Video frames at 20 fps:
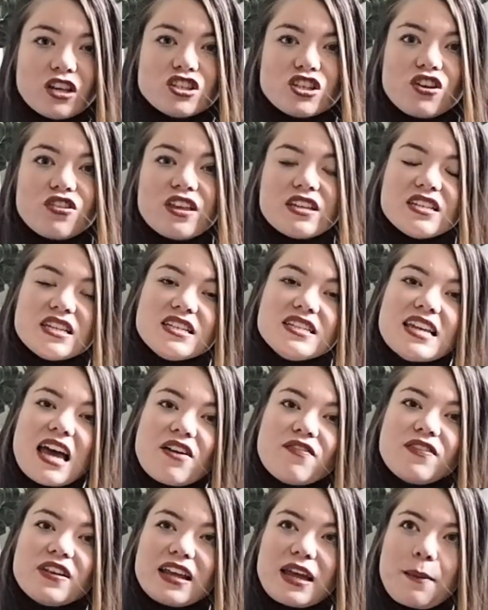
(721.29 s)
So this is
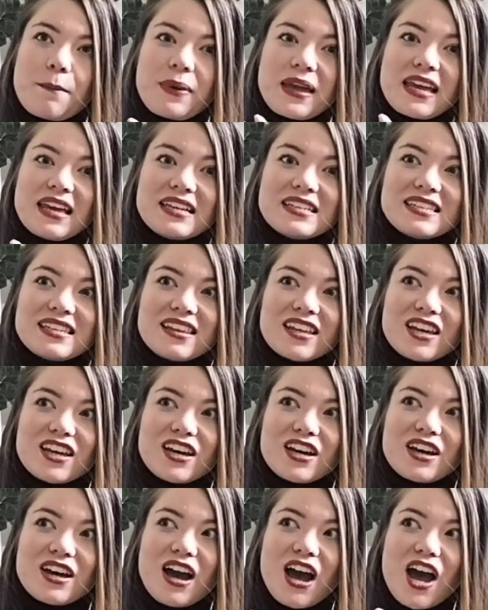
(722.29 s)
definitely a piece
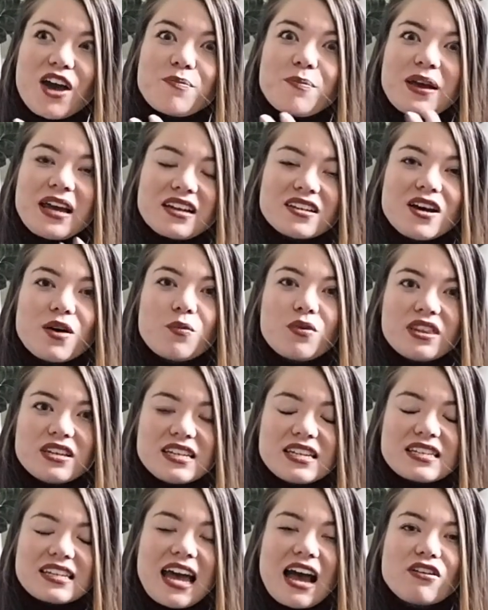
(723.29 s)
that I picked up with a
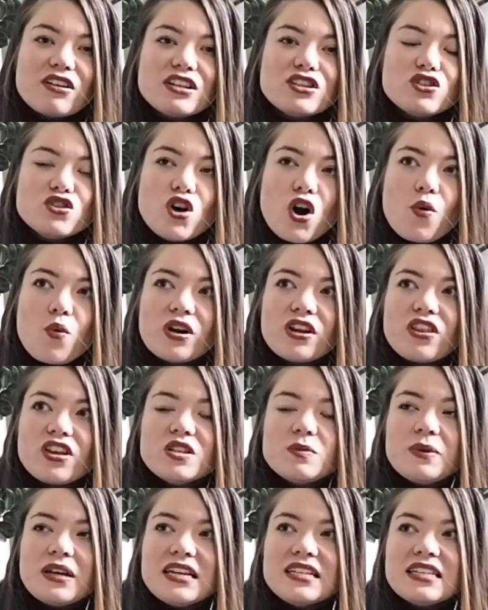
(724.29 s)
discount. It's not one of
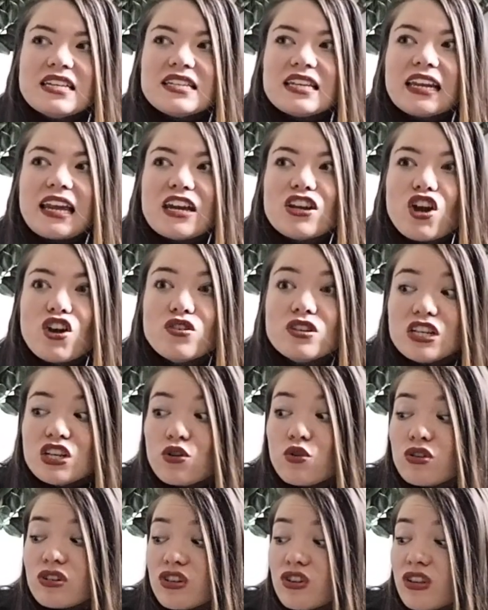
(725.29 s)
those pieces, and I know
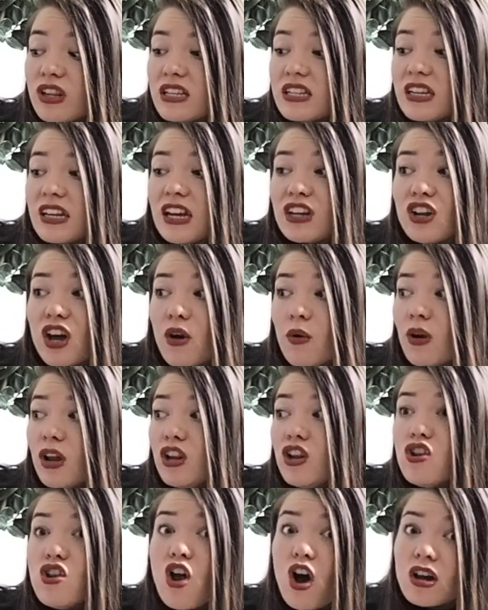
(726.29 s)
Dior do this, and I know a
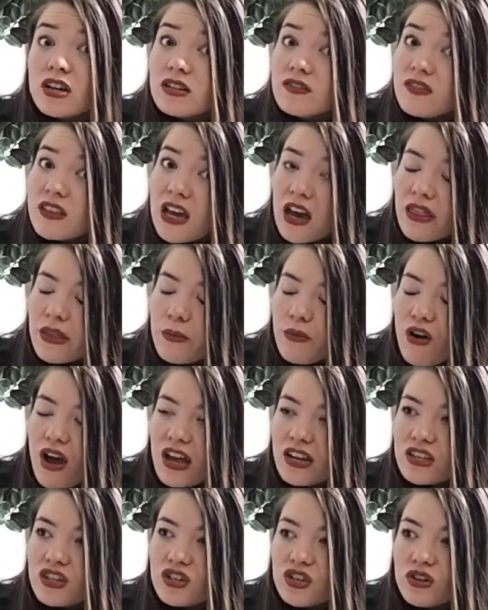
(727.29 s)
lot of the other
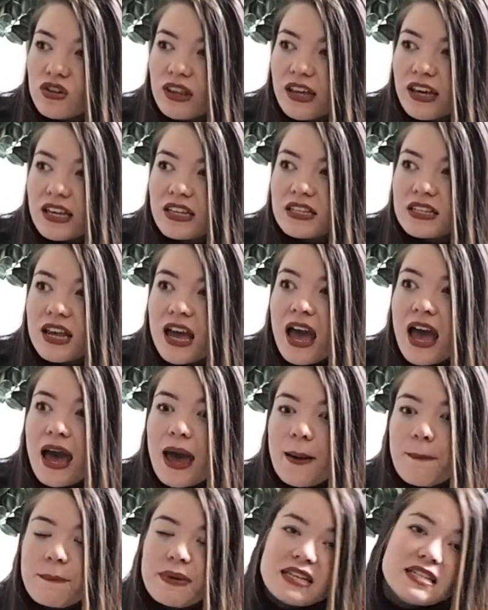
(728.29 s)
brands do this
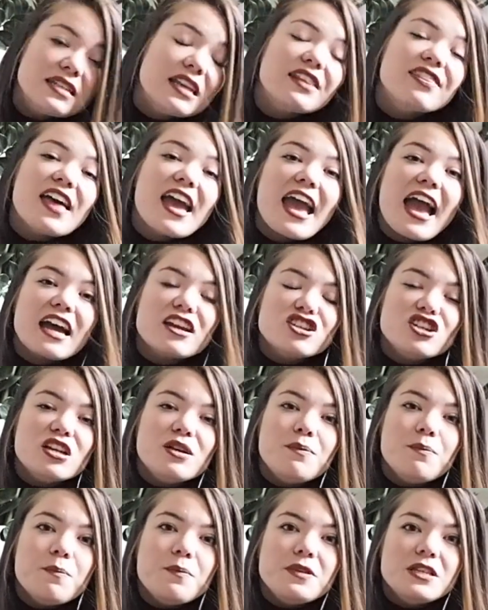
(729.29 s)
at Bicester. They
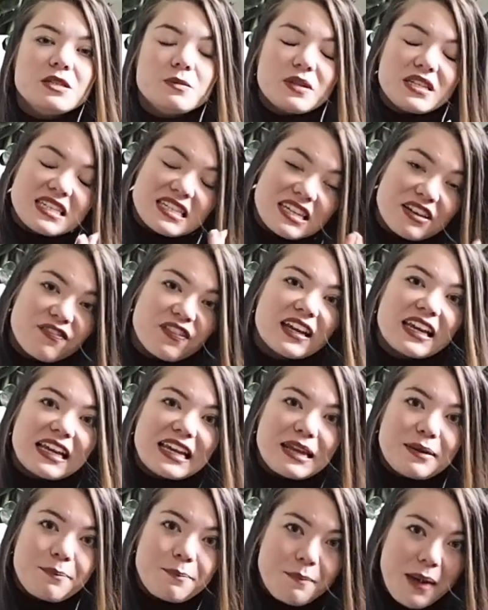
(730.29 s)
actually
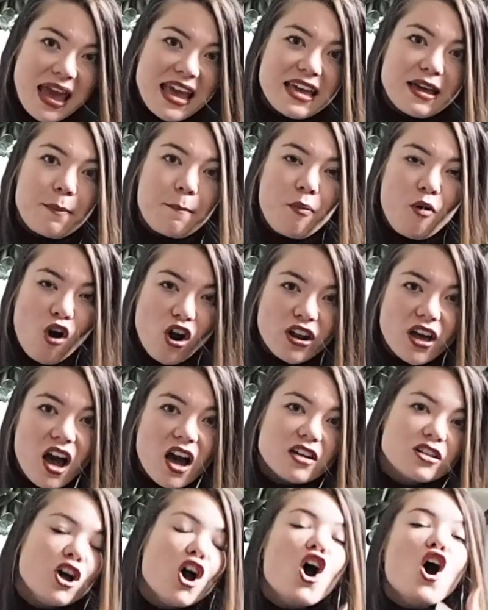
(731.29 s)
specifically make
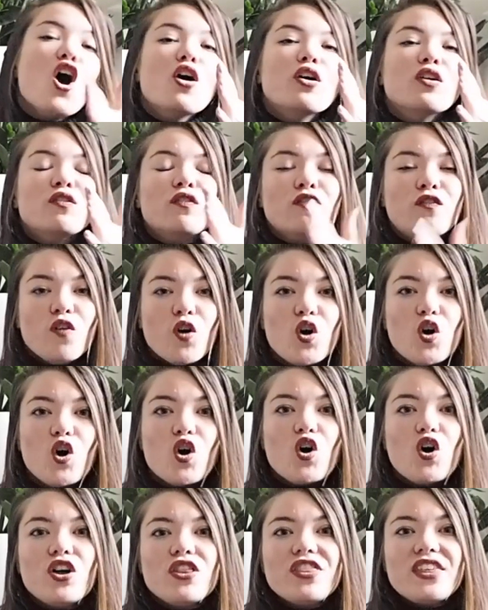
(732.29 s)
product
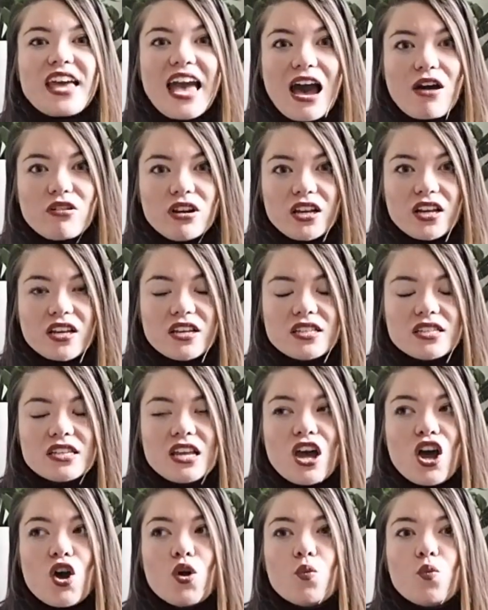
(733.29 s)
for the outlets,
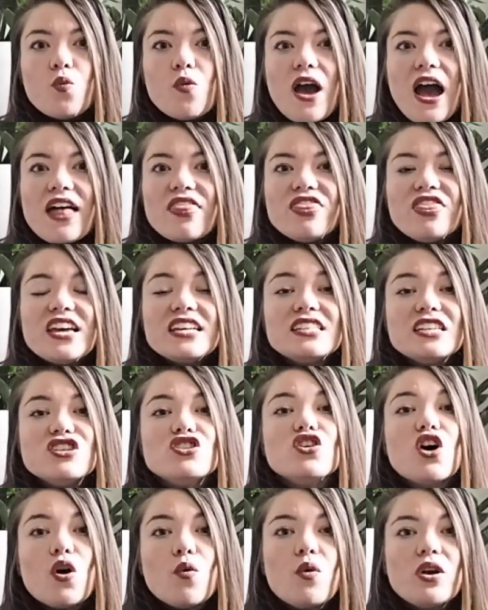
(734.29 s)
and this is
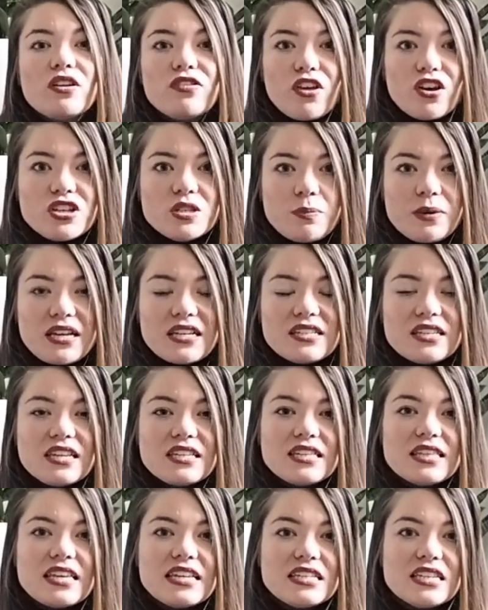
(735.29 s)
not one of those
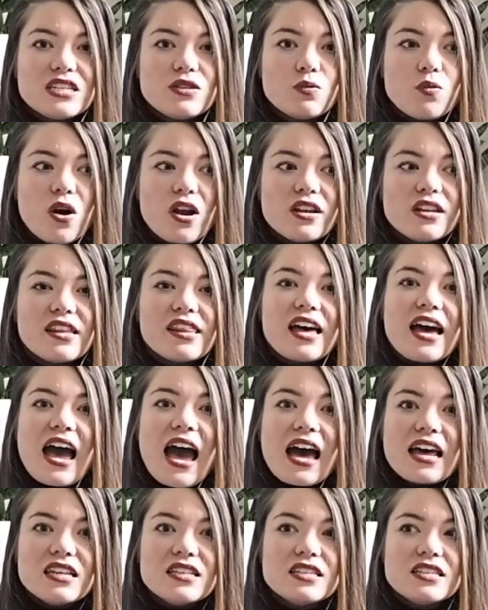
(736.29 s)
pieces. This is one that
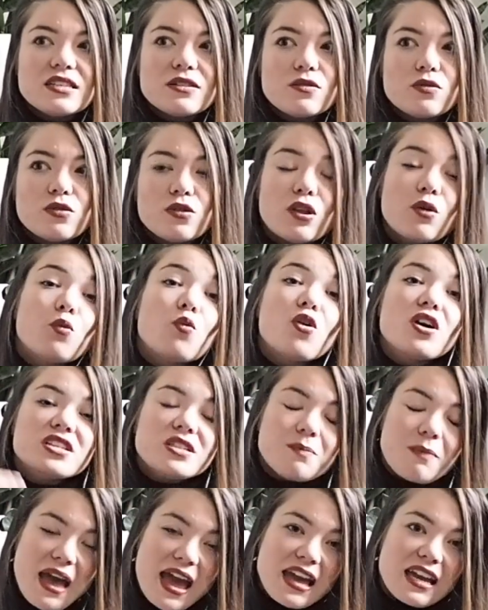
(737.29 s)
was
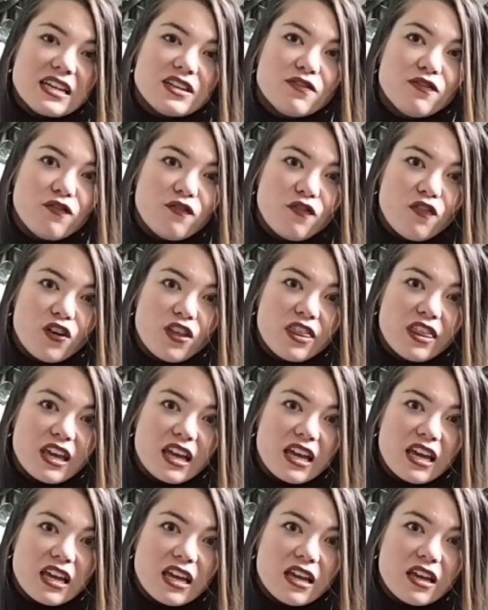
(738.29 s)
made for
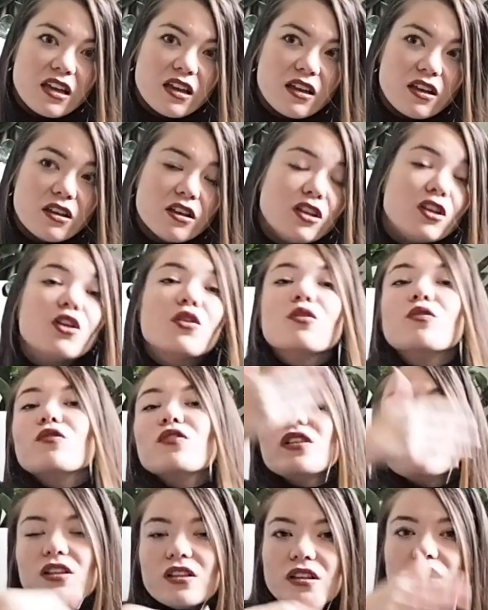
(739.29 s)
the
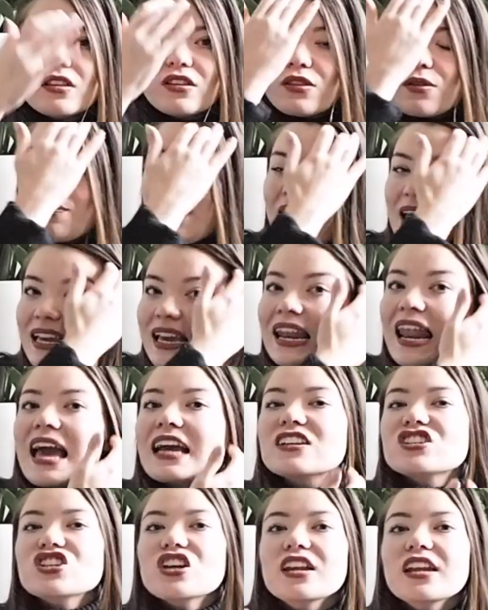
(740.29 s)
main
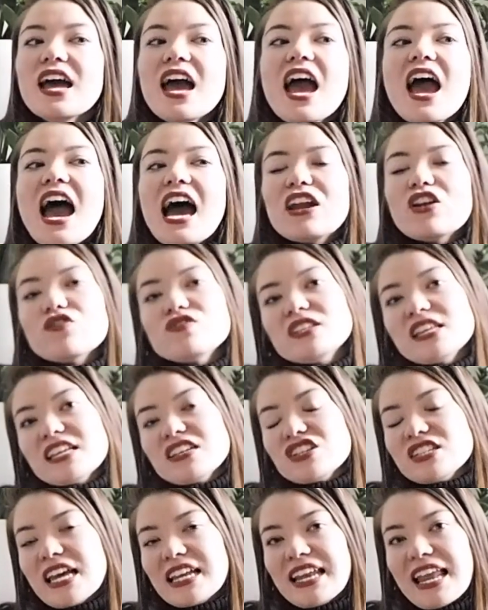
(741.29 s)
collection, and obviously they
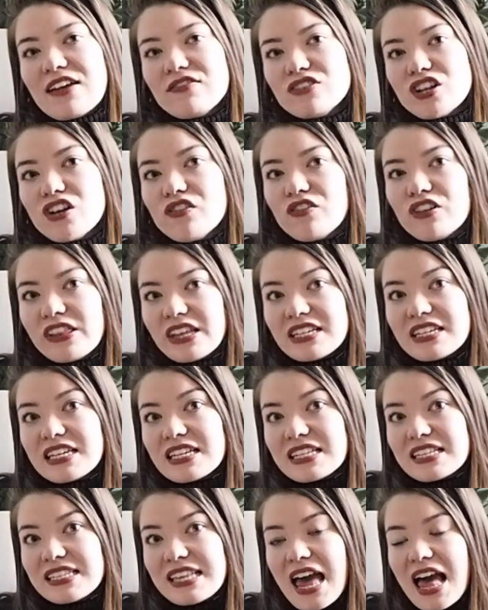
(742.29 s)
just had leftover and they
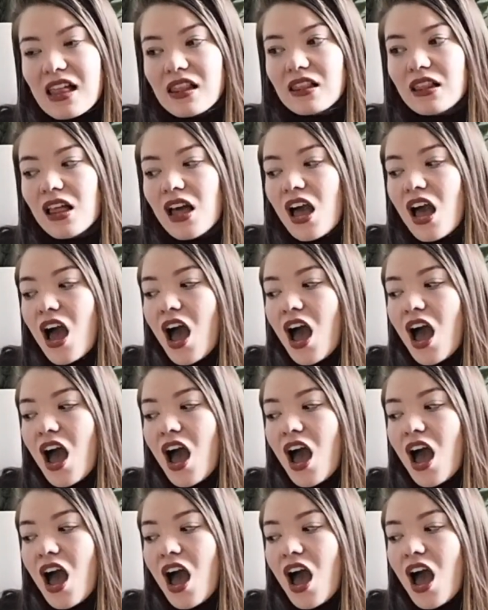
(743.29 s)
didn't sell.